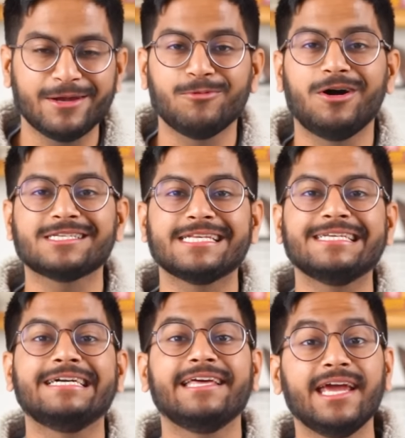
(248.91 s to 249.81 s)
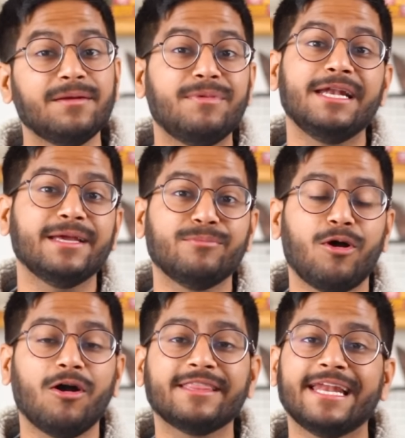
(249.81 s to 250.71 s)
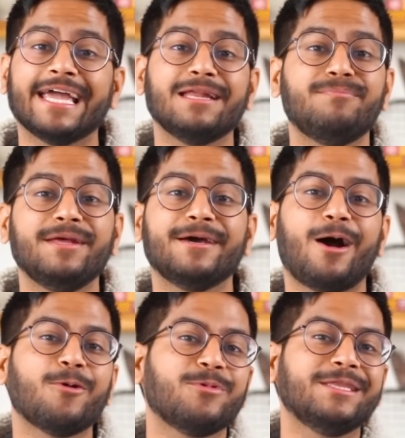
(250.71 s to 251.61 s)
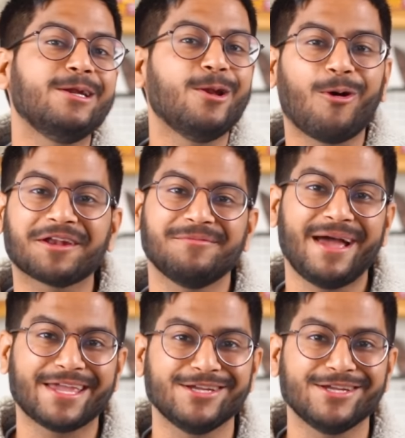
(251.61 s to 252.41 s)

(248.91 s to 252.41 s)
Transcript: It works as a great building block that I can play around with a lot in my